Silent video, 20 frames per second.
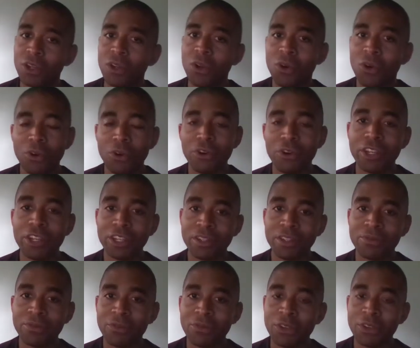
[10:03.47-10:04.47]
Or you
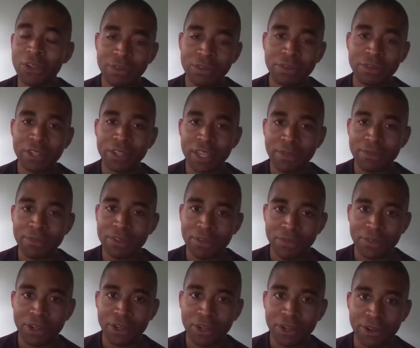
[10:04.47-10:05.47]
can give into the
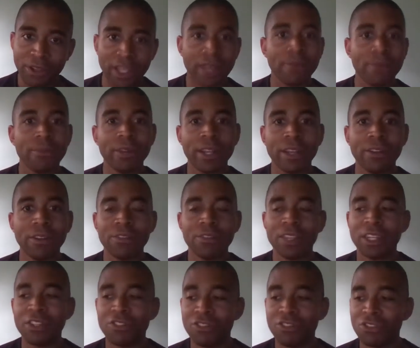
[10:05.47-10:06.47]
fear like everyone else
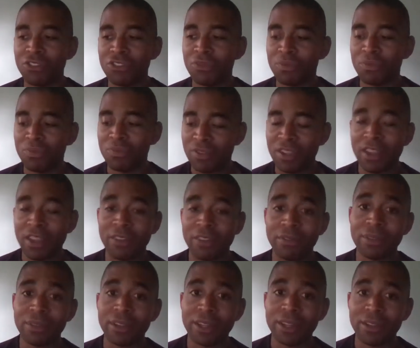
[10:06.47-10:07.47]
and just sell
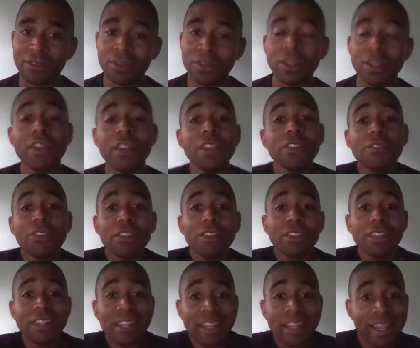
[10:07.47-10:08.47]
everything else. Now, easier
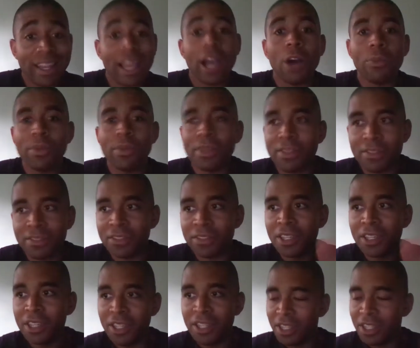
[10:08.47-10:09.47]
than done now because,
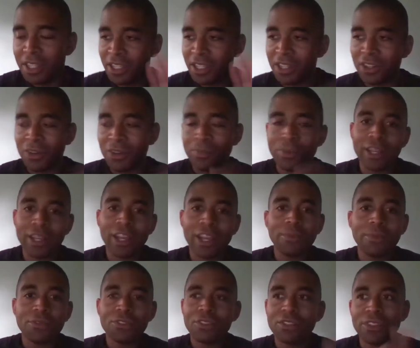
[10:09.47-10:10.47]
you know, but it
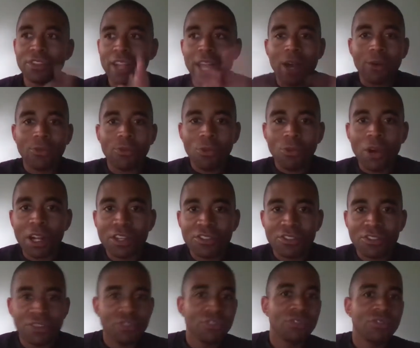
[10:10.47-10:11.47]
helps to not
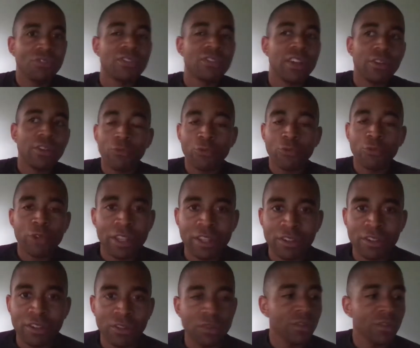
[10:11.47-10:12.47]
watch the news, not read the
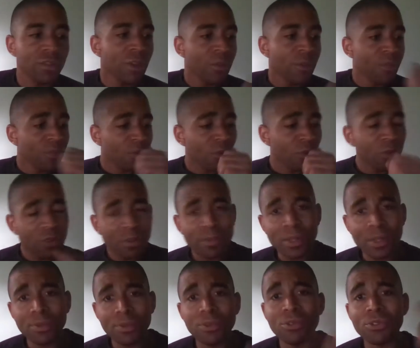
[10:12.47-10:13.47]
news. Listen to
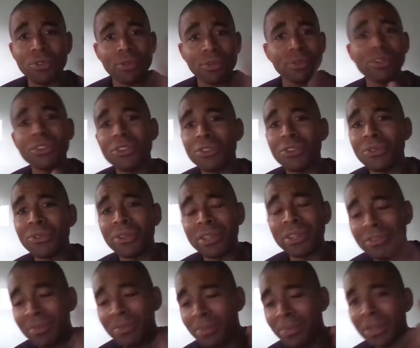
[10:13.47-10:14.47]
people who know what they're doing,
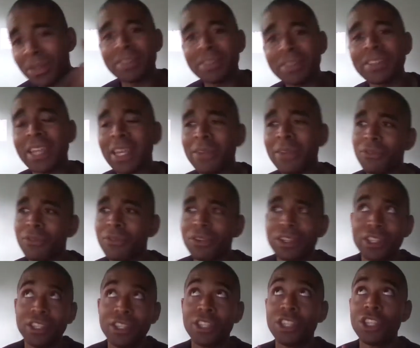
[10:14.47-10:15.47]
who've been in this game for
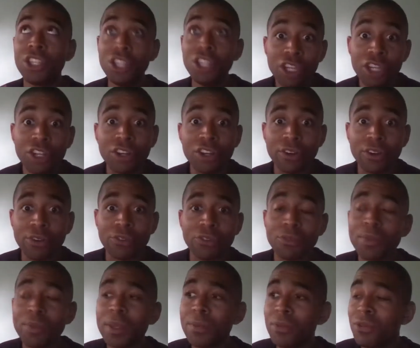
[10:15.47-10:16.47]
years,
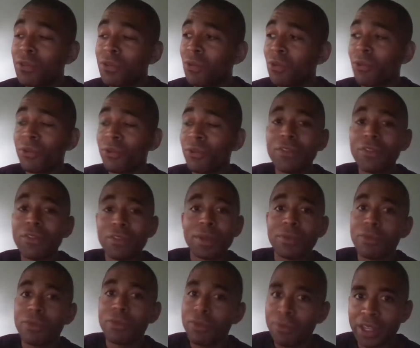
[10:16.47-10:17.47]
or people who are learning from
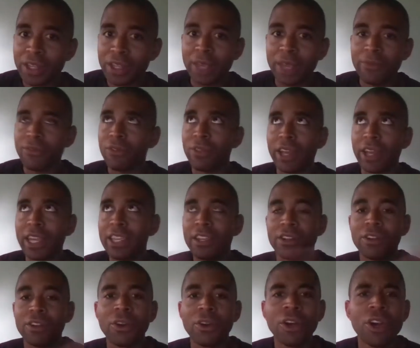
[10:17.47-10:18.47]
people who've been in the game for, like, you
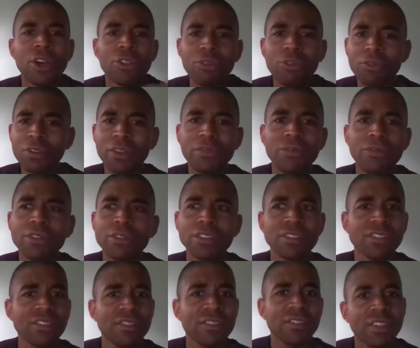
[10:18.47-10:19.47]
know, 30, 40,
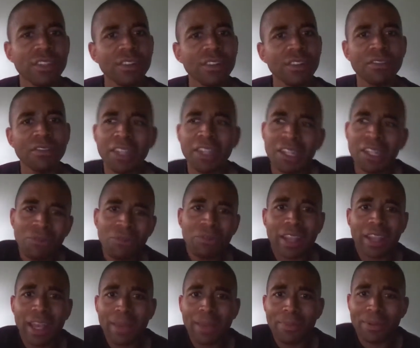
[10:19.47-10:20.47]
60 years, and they know what's
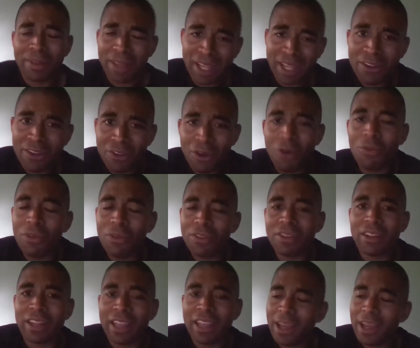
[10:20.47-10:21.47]
happened. They know what's
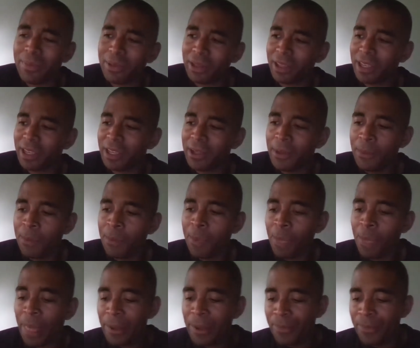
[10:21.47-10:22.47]
going to happen. Like,
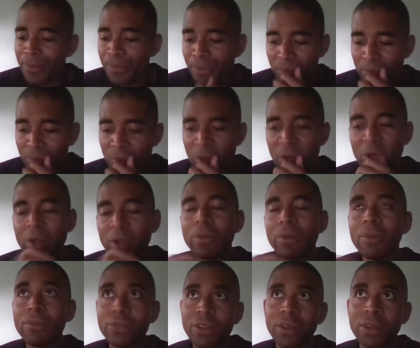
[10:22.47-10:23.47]

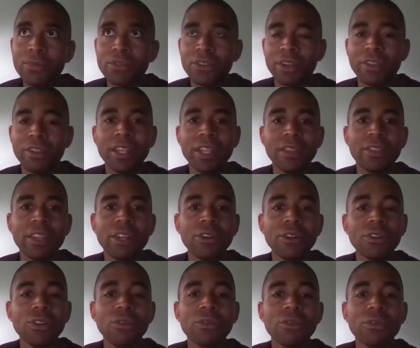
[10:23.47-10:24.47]
no, I'm sorry. They
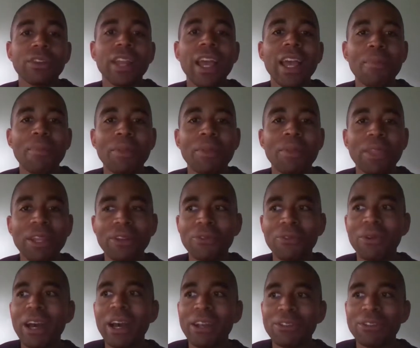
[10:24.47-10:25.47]
don't know what's going to happen, but they
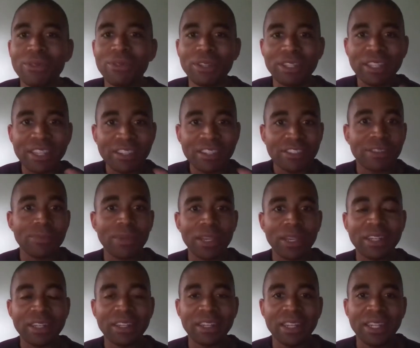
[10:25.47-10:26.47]
know how to
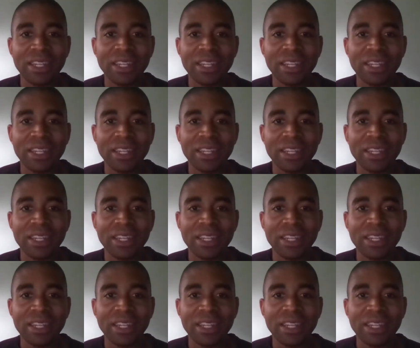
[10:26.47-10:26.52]
anticipate